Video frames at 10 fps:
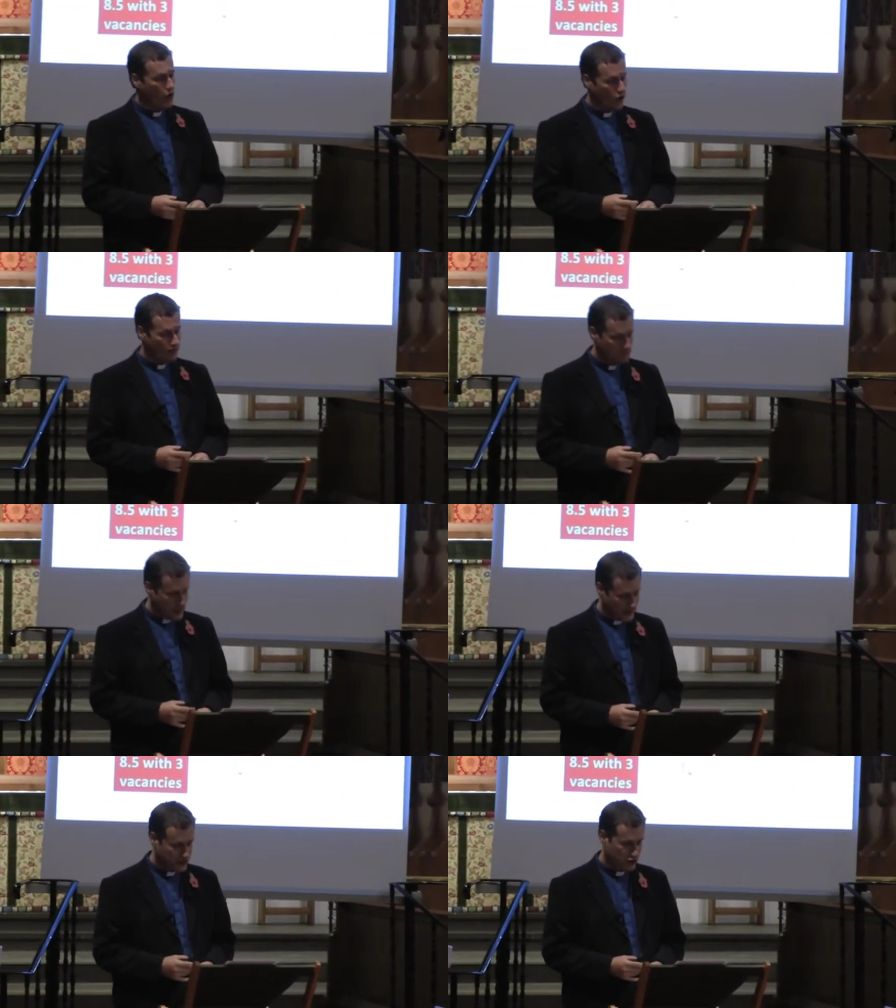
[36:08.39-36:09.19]
of
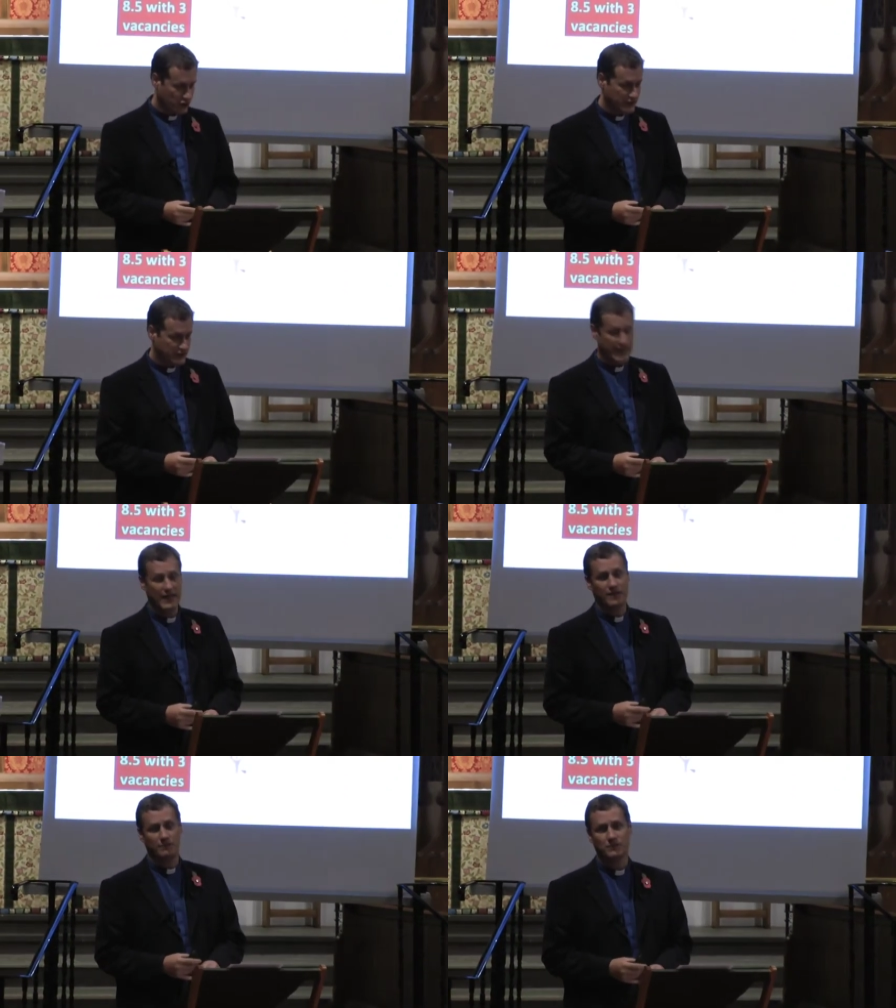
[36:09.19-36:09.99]
ministry
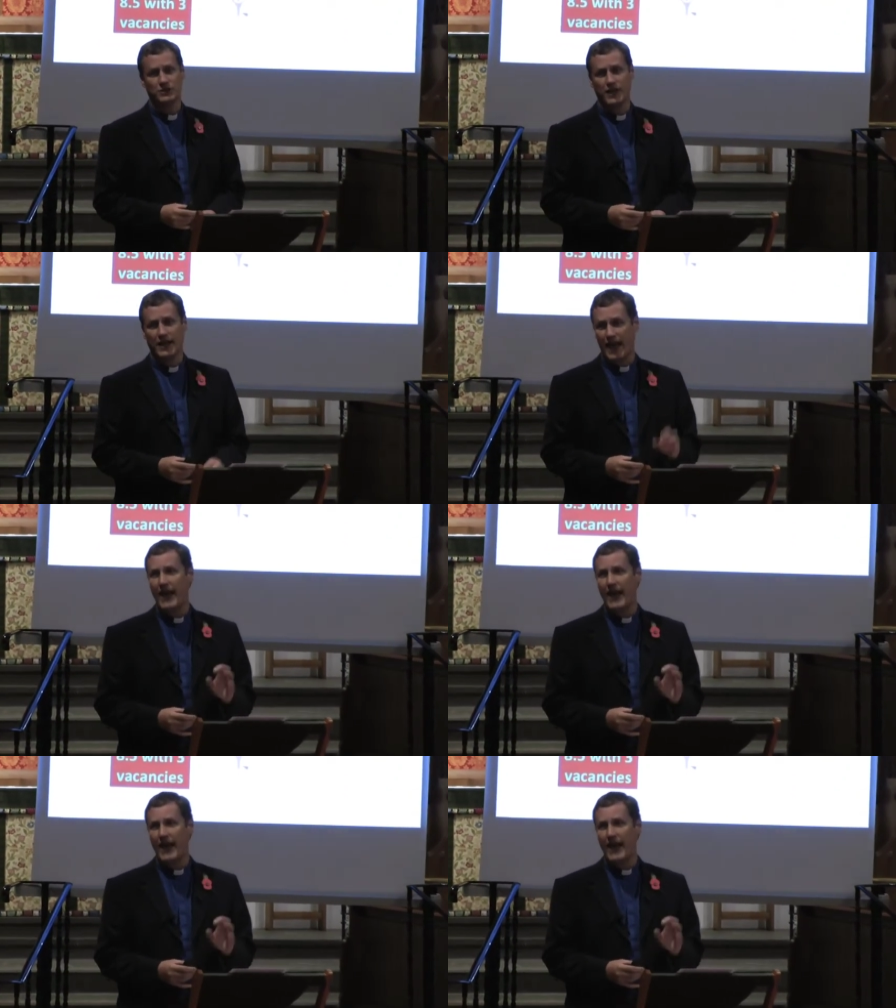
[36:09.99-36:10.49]
teams in